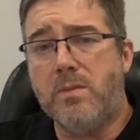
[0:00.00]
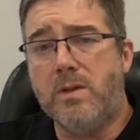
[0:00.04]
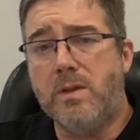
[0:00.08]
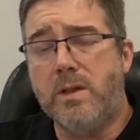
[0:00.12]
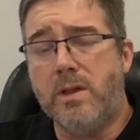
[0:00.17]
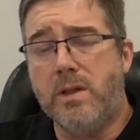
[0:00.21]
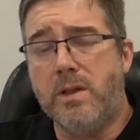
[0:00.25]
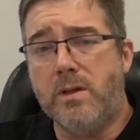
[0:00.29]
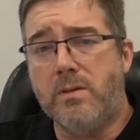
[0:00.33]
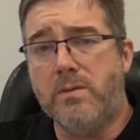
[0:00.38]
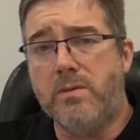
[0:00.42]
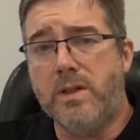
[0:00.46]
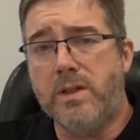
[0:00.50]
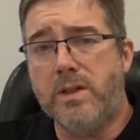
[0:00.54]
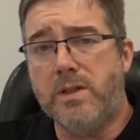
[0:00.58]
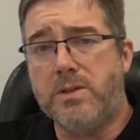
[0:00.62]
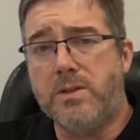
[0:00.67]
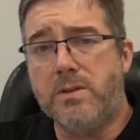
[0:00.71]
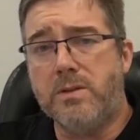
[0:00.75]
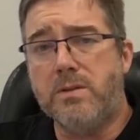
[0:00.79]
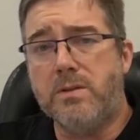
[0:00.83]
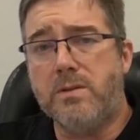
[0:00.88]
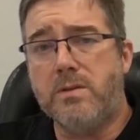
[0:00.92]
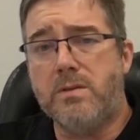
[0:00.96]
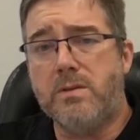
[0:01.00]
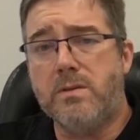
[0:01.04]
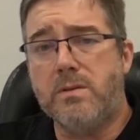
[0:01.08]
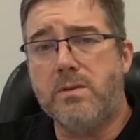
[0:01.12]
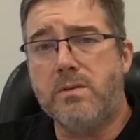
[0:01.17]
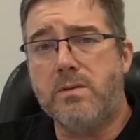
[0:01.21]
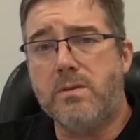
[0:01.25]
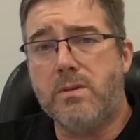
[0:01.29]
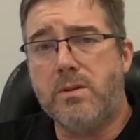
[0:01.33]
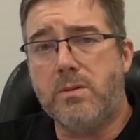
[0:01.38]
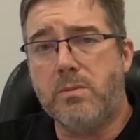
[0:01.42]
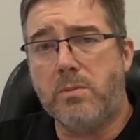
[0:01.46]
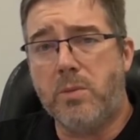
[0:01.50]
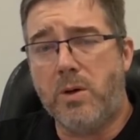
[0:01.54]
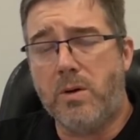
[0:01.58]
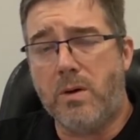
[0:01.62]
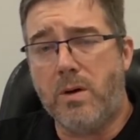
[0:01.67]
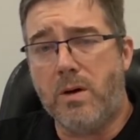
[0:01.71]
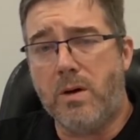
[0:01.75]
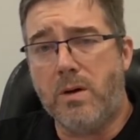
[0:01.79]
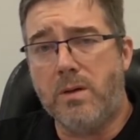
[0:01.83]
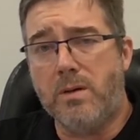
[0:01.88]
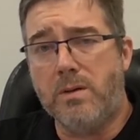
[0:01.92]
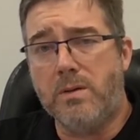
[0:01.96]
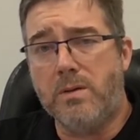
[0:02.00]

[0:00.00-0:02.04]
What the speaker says: interventions tomorrow.